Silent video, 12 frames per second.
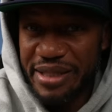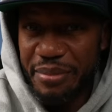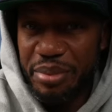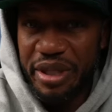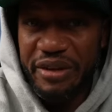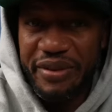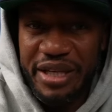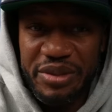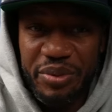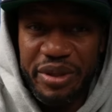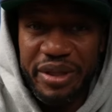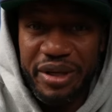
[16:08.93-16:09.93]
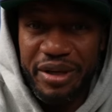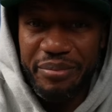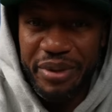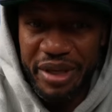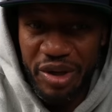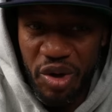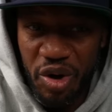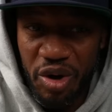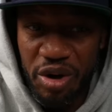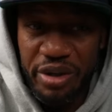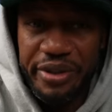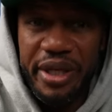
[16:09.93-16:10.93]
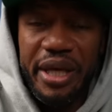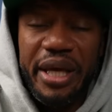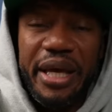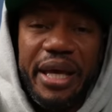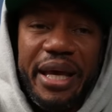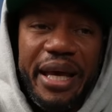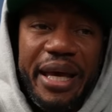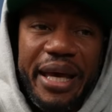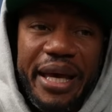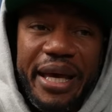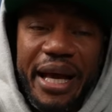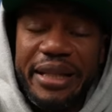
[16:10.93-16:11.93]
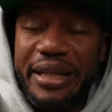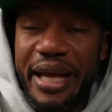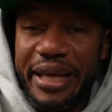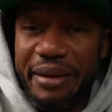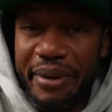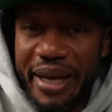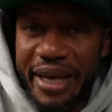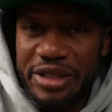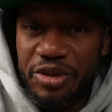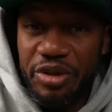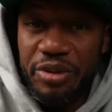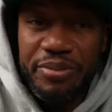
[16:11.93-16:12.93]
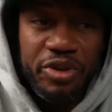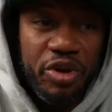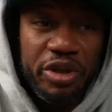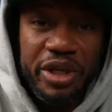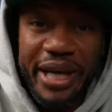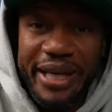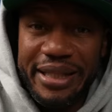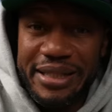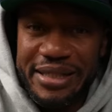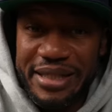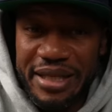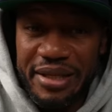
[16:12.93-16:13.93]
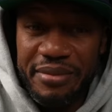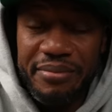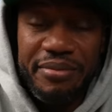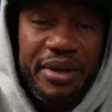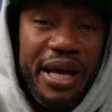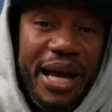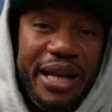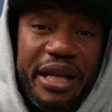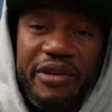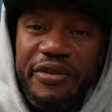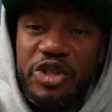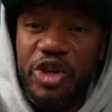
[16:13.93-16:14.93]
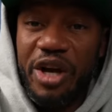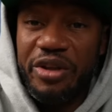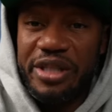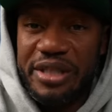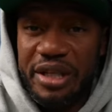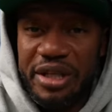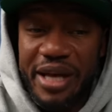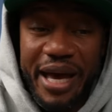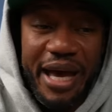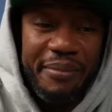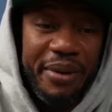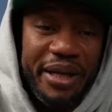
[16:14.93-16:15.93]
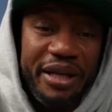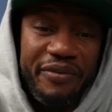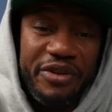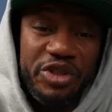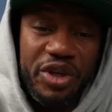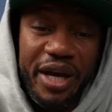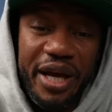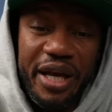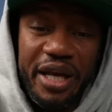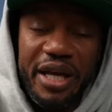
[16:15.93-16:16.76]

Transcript: I believe that's what they're being called. And I did not get my hands on them, nor did I get to see them. I didn't even try on the sneaker app. I didn't even try.